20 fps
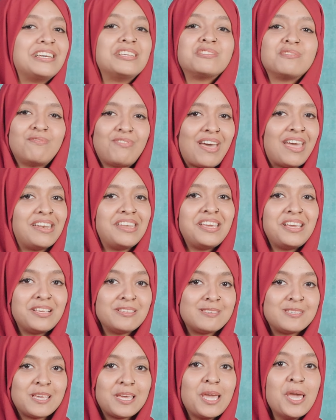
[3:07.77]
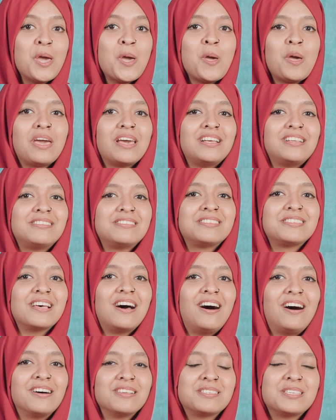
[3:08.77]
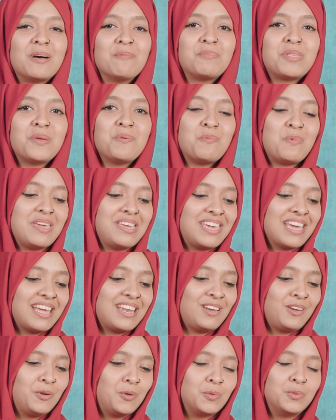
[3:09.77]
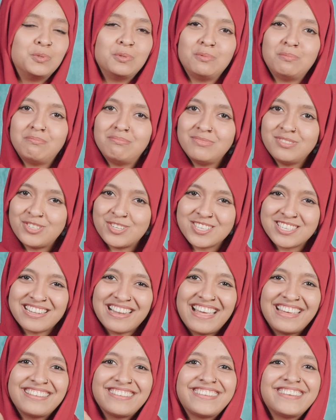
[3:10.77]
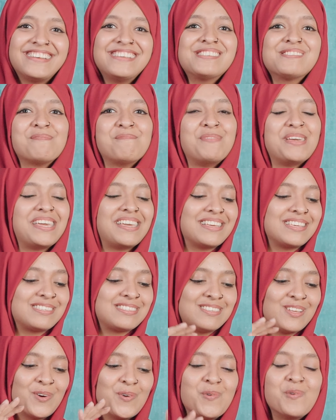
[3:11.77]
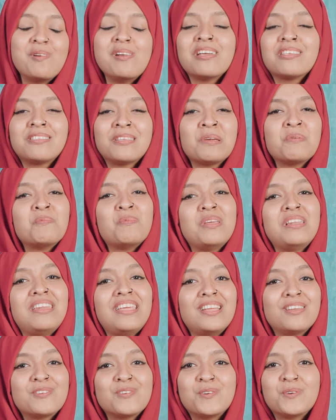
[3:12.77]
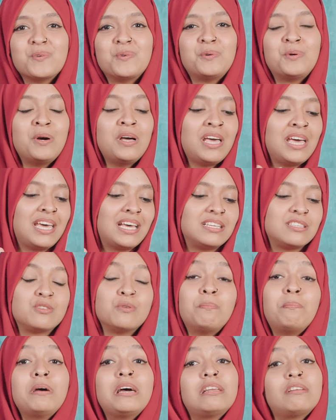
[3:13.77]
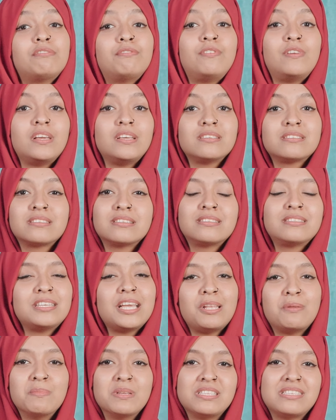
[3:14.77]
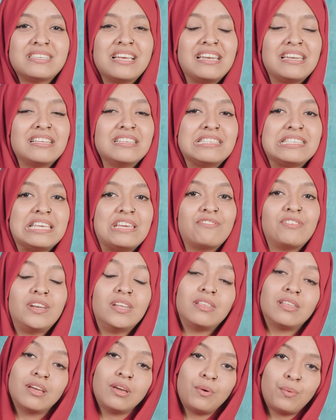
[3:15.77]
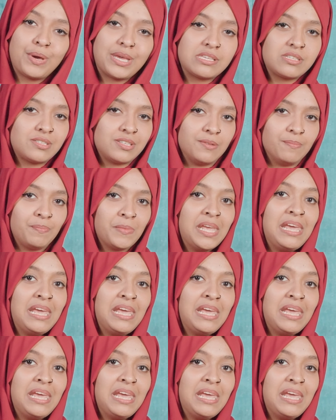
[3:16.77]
is very easy. It's something we can do just like this, because the only thing we need to do is to paraphrase the statement sentence given in the question.